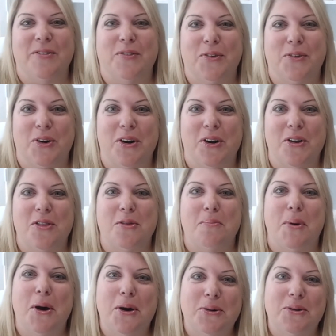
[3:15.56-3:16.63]
for the
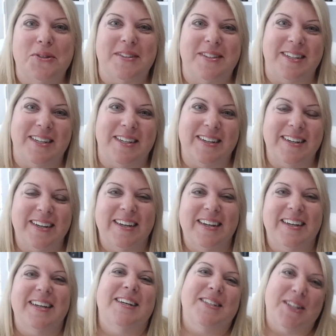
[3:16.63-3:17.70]
Post to
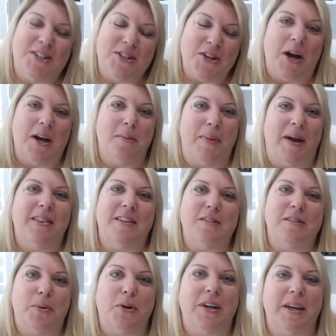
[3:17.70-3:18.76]
talk about
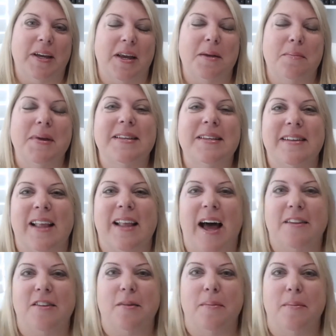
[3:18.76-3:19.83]
this book. It means a
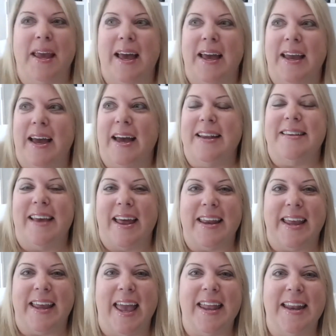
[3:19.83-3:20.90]
lot to me. I
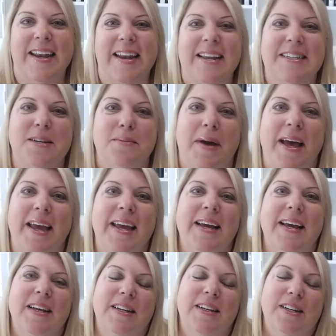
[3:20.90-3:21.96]
dedicated it to my
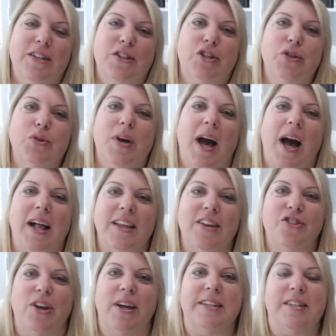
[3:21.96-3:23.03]
2
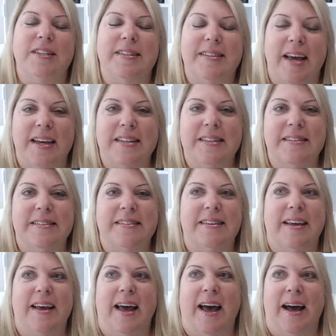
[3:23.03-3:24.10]
college-age
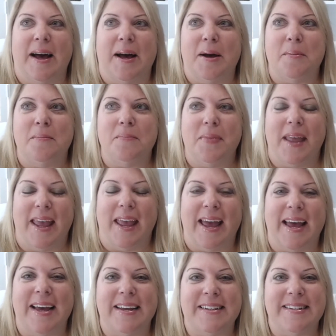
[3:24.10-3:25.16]
sons,
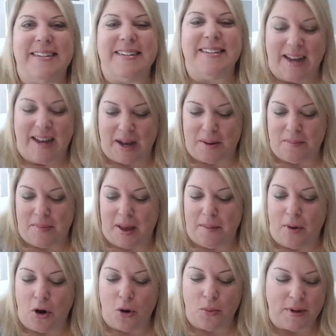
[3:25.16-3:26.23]
and
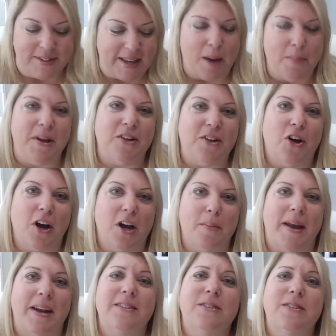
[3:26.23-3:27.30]
I'm always happy to talk
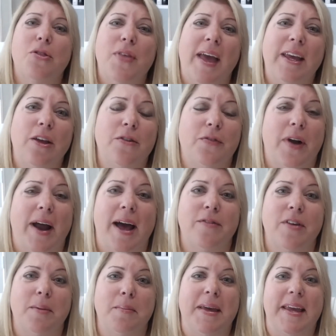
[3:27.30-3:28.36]
about it. So thank you for
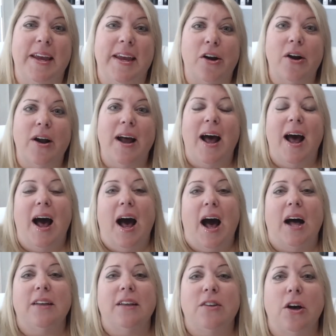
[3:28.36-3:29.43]
having me here.
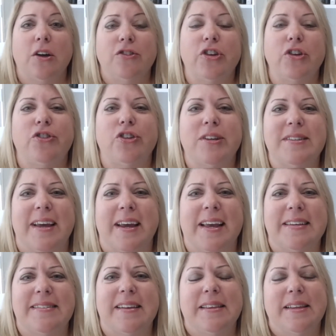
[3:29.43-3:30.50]
I'll talk to you just, I
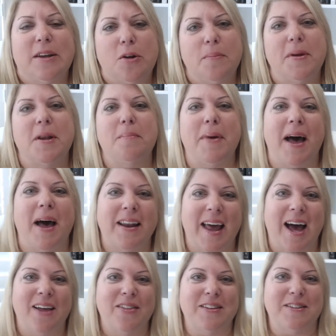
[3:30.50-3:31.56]
guess, a little bit about
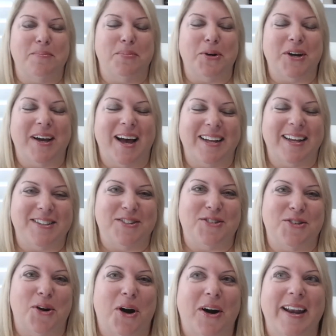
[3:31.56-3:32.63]
how this book got
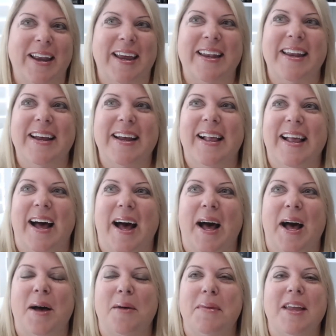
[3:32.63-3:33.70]
started.
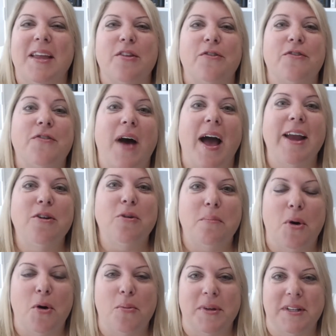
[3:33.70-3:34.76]
In the final
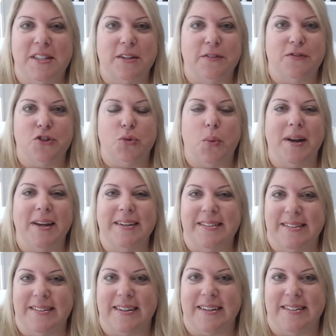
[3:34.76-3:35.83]
moments of
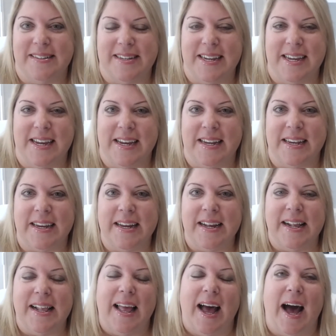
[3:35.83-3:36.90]
2016,
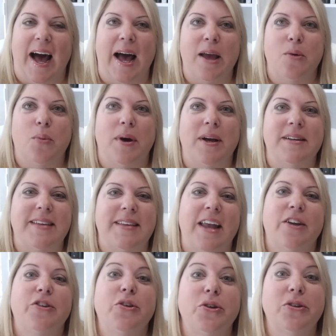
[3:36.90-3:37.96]
I was
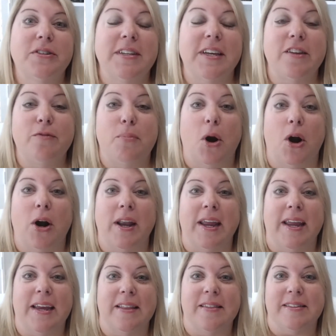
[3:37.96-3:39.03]
at a New Year's Eve
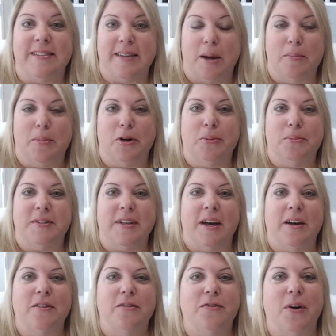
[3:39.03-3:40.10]
party in the suburbs
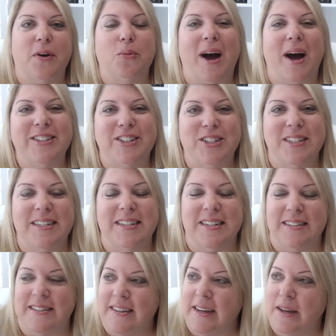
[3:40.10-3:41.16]
of Washington,
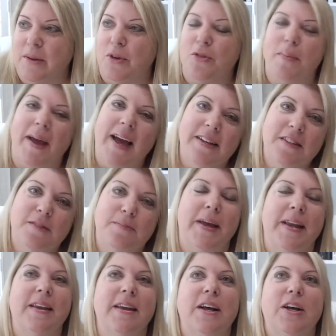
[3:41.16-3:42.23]
D.C. with my
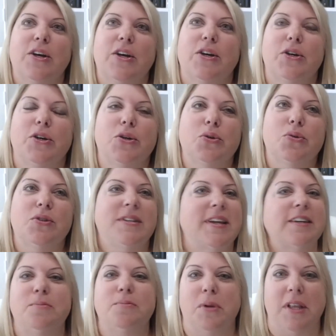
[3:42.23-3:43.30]
husband, who
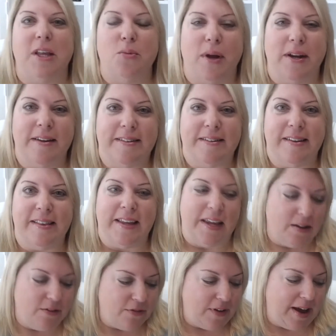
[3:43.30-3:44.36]
desperately wanted to
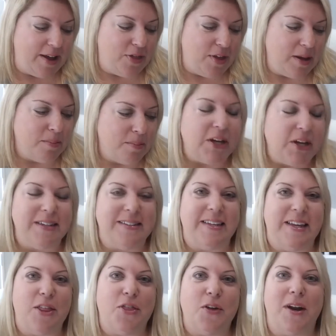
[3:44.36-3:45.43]
leave, I think because
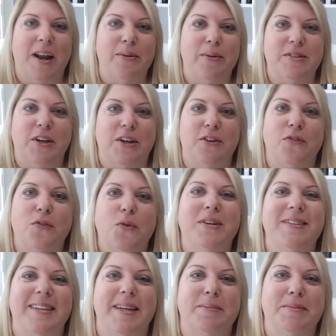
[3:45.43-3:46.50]
he thought I was going to
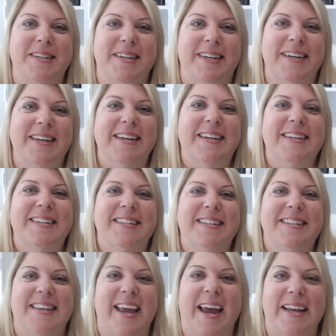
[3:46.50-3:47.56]
force him
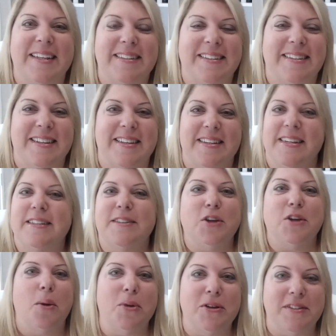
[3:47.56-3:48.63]
to dance to the
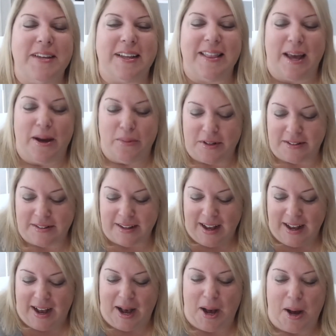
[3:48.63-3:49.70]
disco music that was
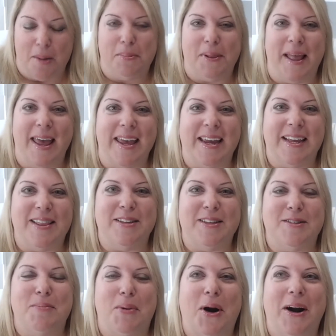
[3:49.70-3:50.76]
playing at
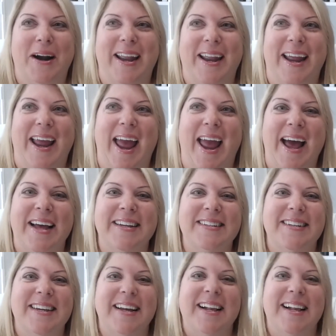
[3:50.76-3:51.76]
this party. And